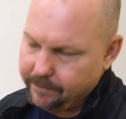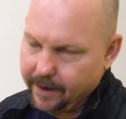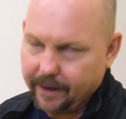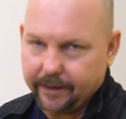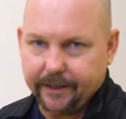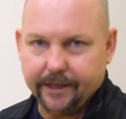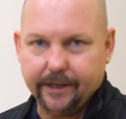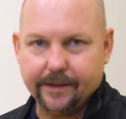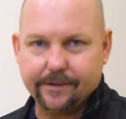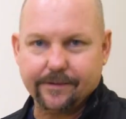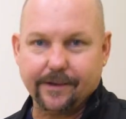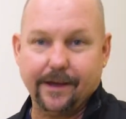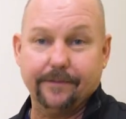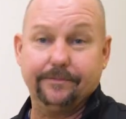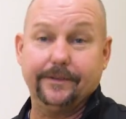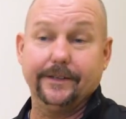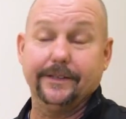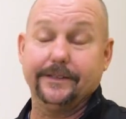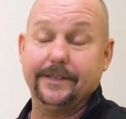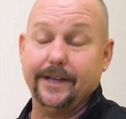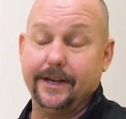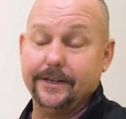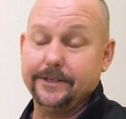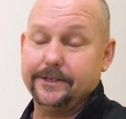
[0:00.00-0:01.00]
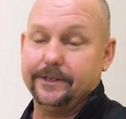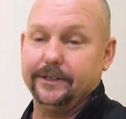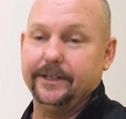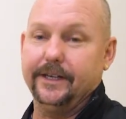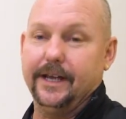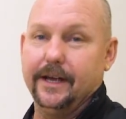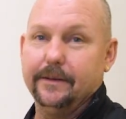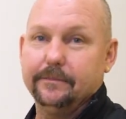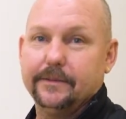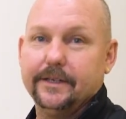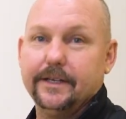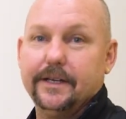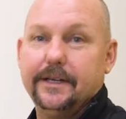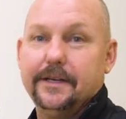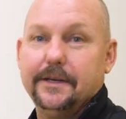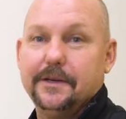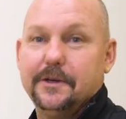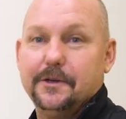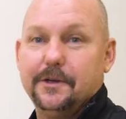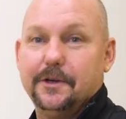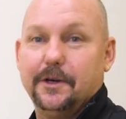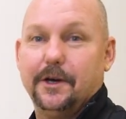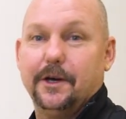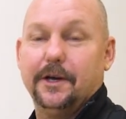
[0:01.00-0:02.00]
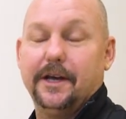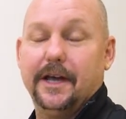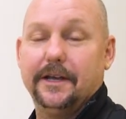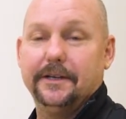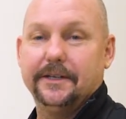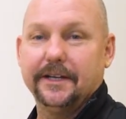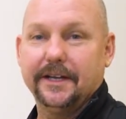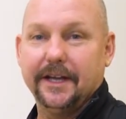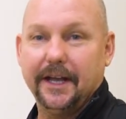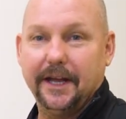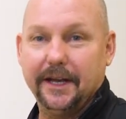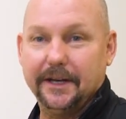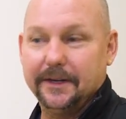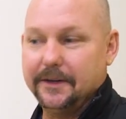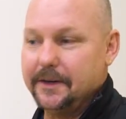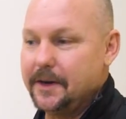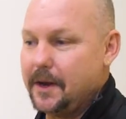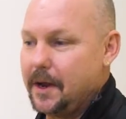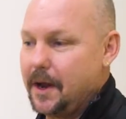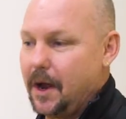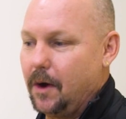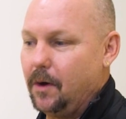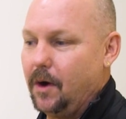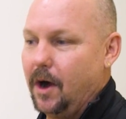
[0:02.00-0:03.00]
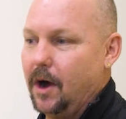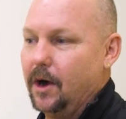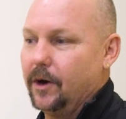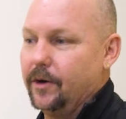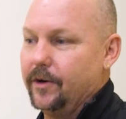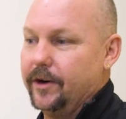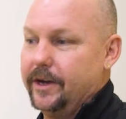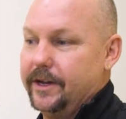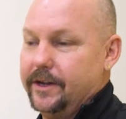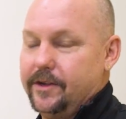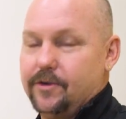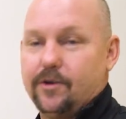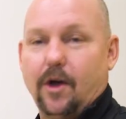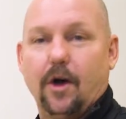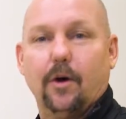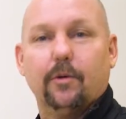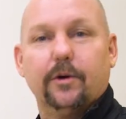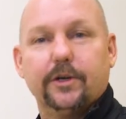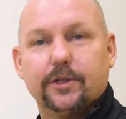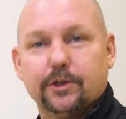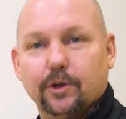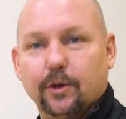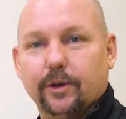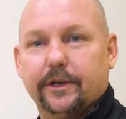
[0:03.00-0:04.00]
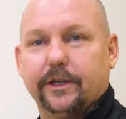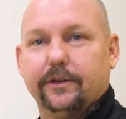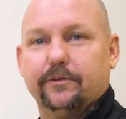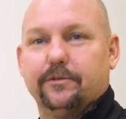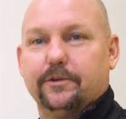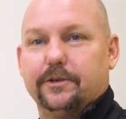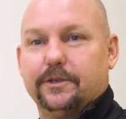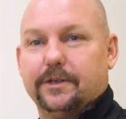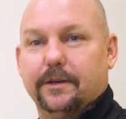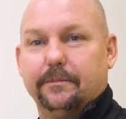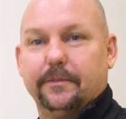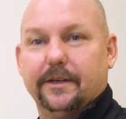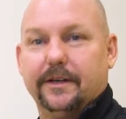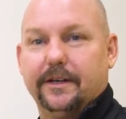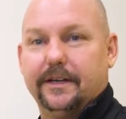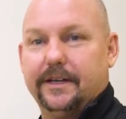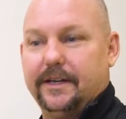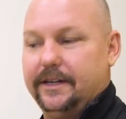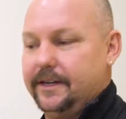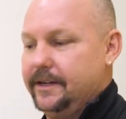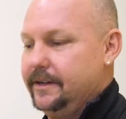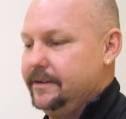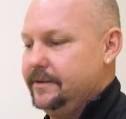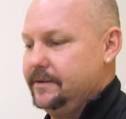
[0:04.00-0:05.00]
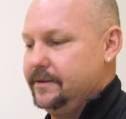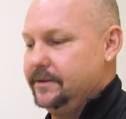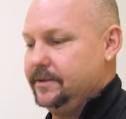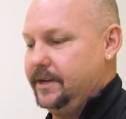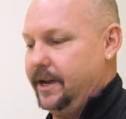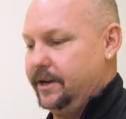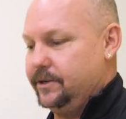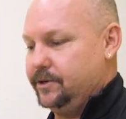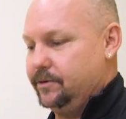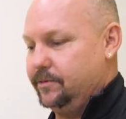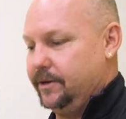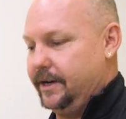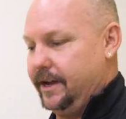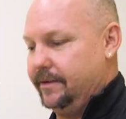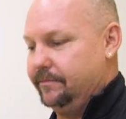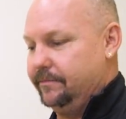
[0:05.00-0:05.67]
belly is left intentionally empty to indicate how hungry he's always looking for something to eat, as nature would